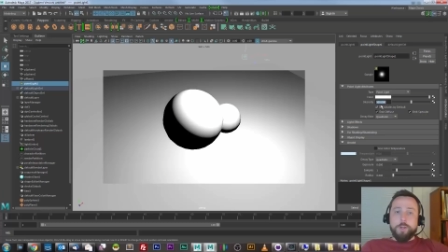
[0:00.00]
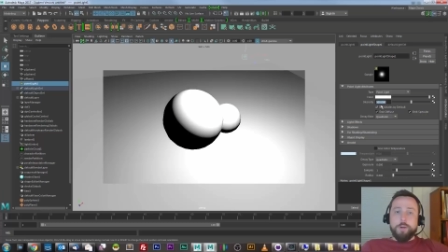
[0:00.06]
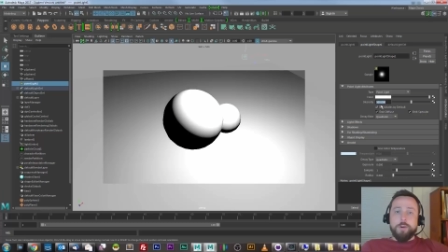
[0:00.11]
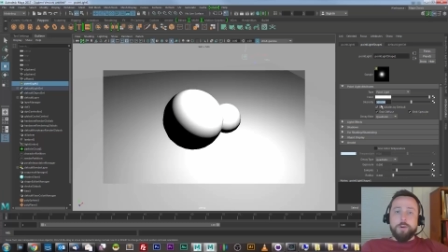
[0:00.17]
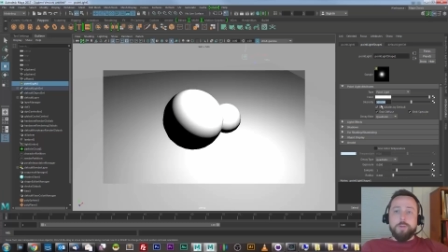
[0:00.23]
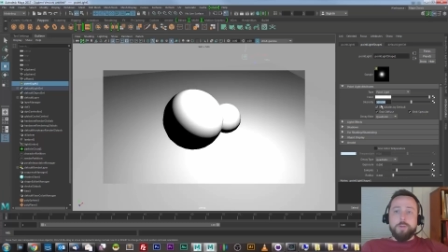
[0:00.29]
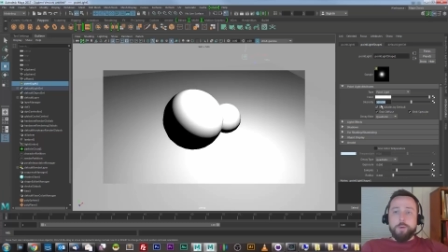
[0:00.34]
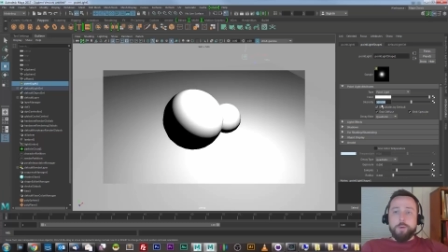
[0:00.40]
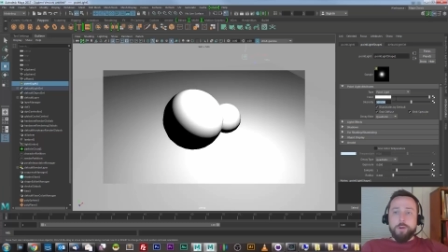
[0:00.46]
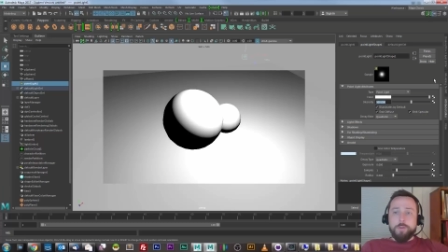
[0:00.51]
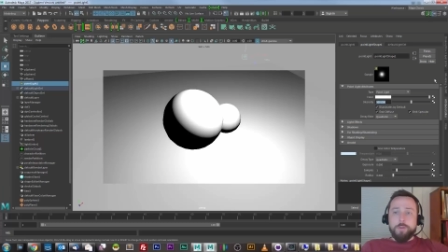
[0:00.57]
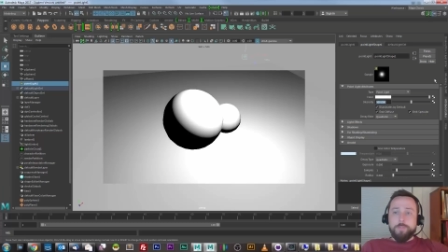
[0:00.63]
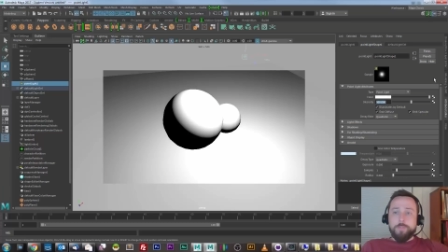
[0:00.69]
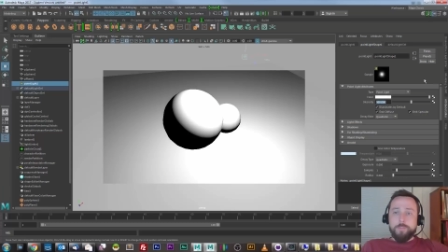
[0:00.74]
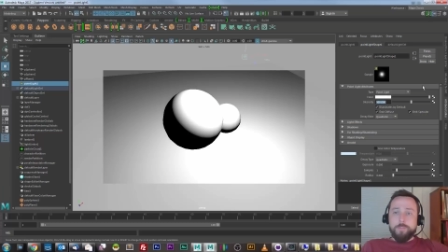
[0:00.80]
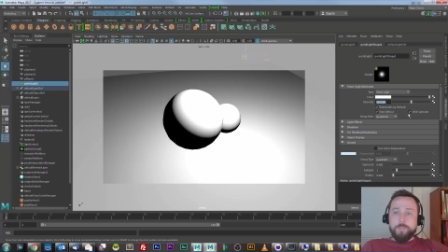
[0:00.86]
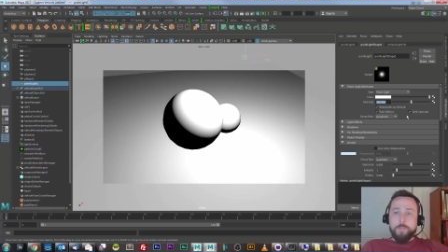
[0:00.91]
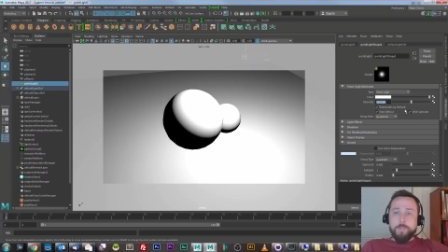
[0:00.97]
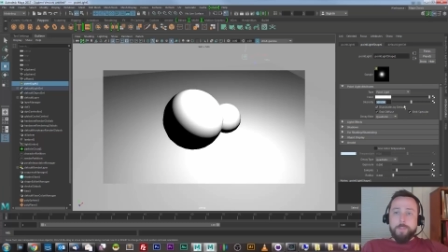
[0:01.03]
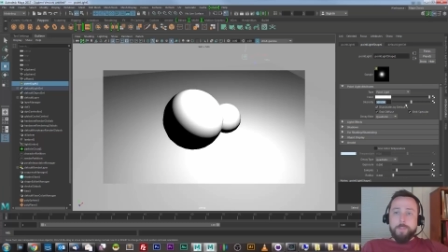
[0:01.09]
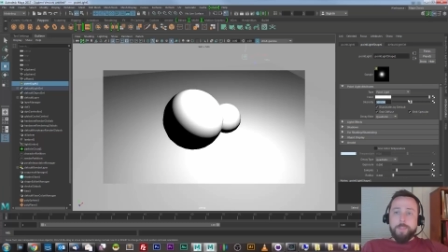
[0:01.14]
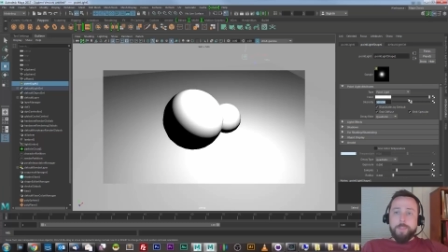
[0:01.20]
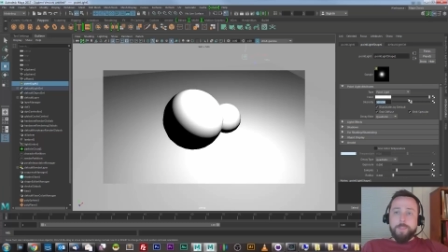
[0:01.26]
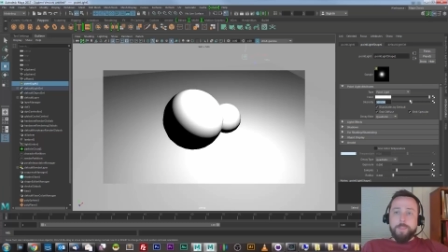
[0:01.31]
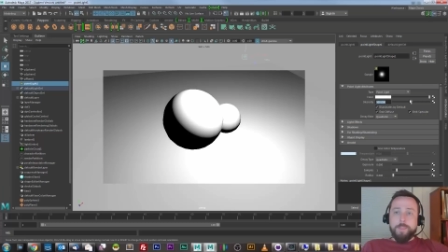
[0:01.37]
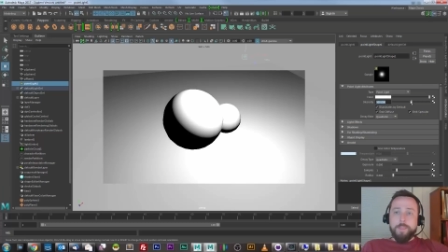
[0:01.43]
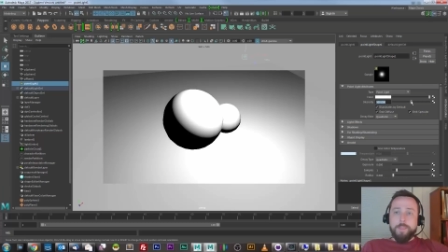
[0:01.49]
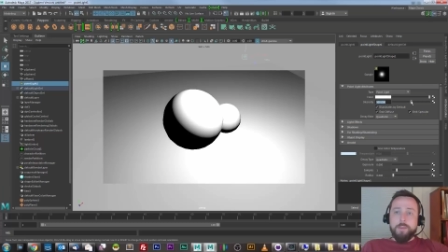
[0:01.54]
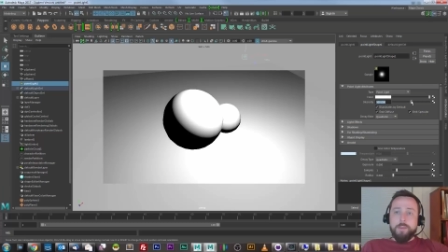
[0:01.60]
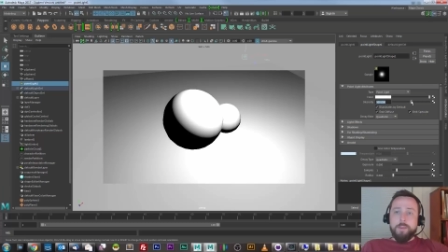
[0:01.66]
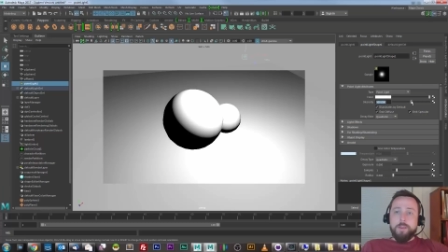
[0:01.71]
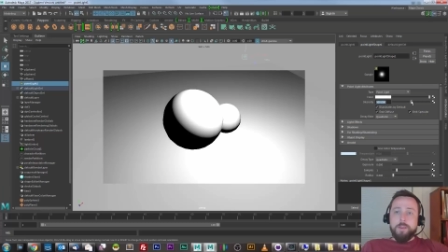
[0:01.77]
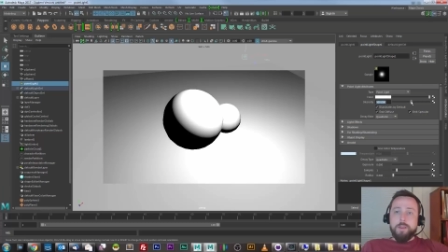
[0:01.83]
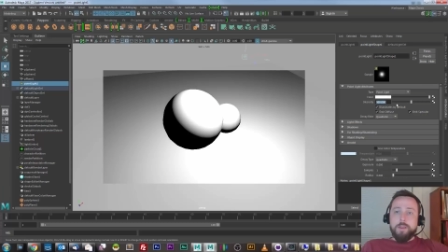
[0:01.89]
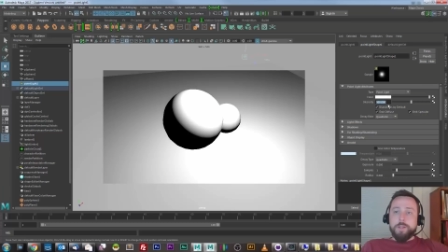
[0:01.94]
a bigger number.
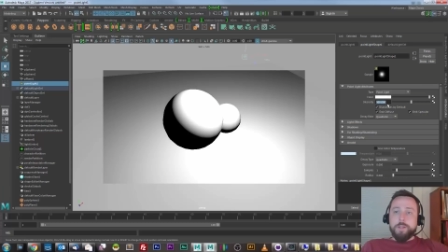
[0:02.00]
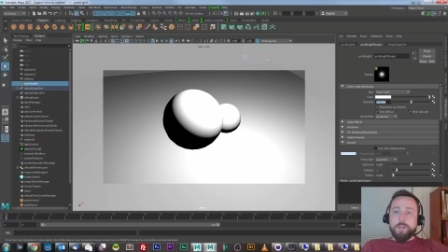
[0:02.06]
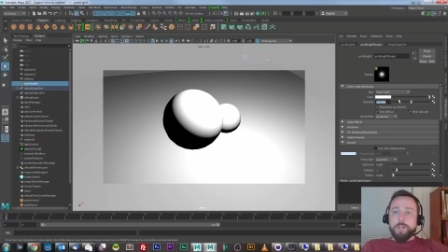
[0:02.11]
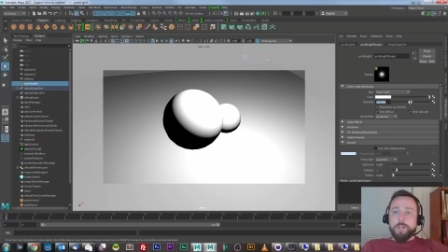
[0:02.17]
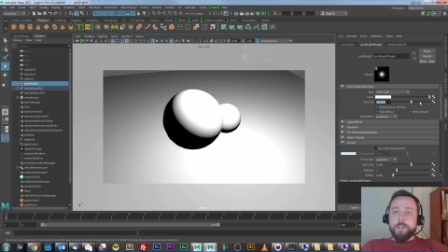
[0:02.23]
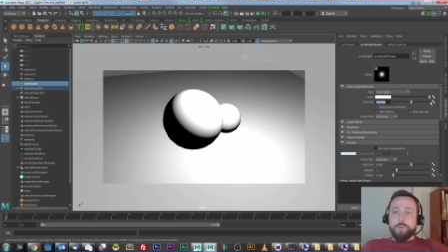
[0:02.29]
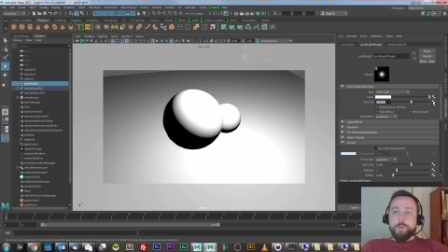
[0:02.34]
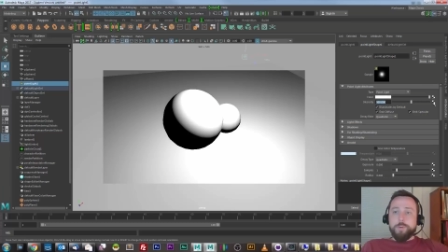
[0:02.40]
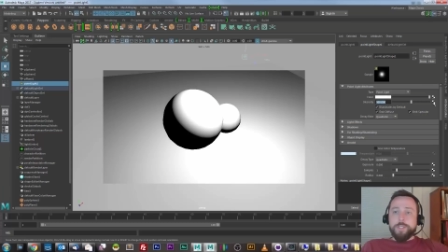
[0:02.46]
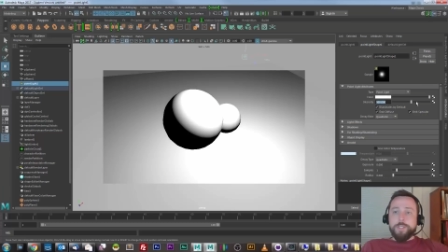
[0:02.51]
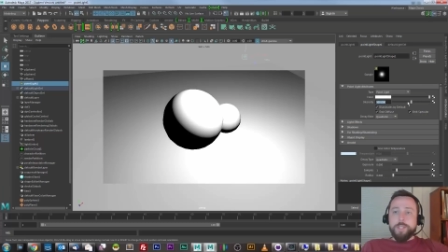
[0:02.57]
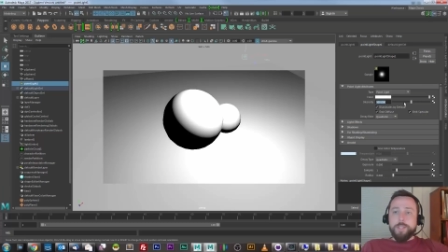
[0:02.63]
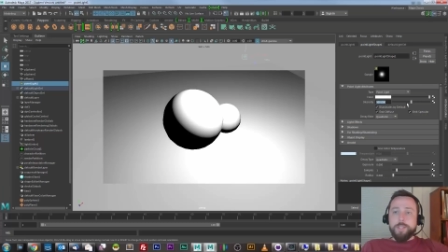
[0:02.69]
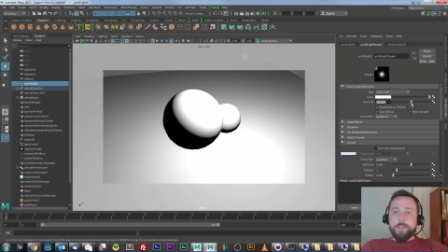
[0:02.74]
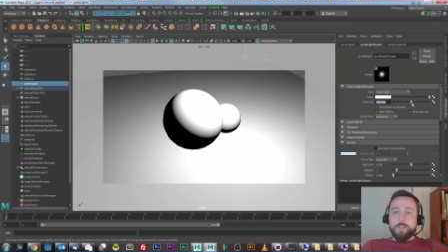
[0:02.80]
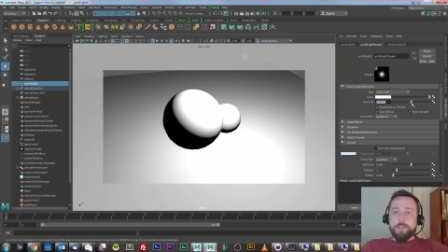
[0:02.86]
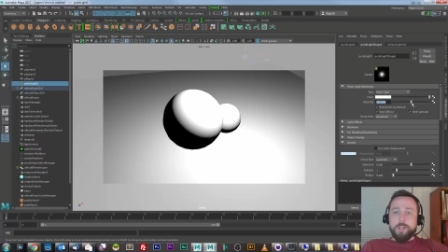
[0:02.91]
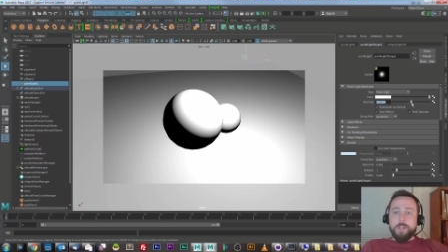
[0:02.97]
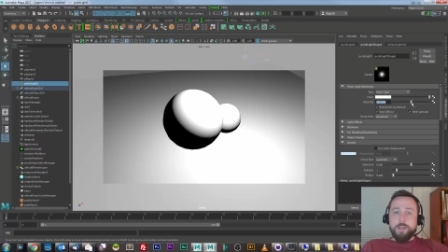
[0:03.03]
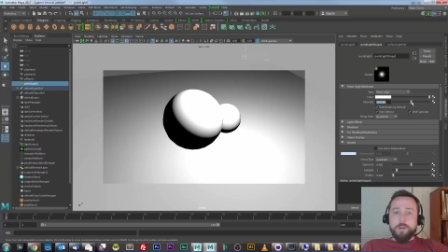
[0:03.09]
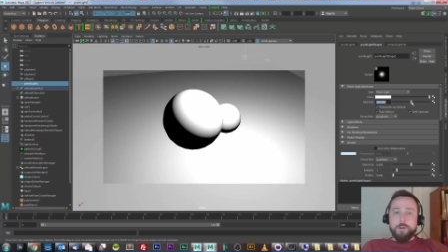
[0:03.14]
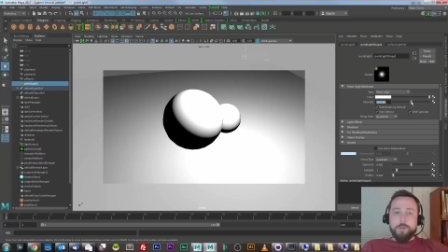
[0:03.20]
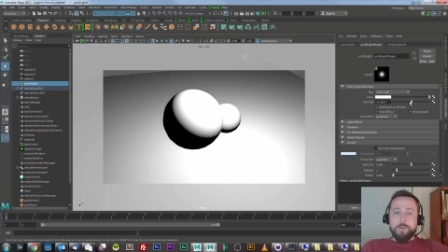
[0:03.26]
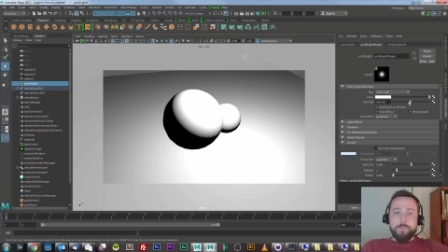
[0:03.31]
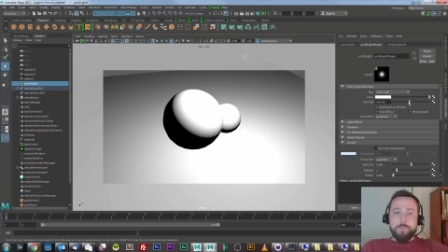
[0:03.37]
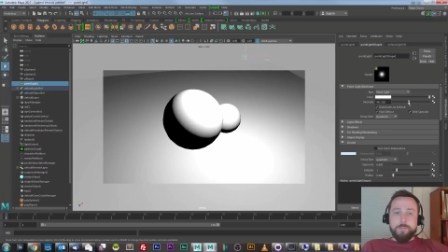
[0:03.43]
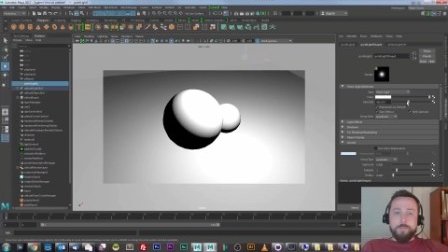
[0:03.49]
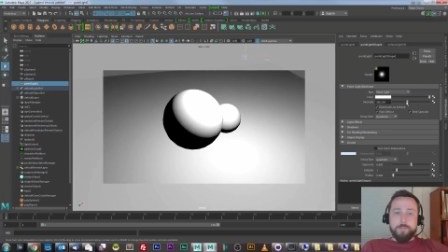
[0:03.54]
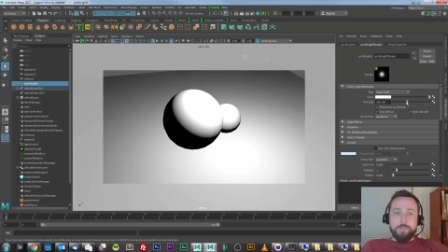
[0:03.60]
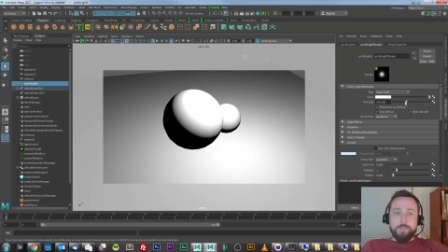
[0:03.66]
And that'll reset the slider.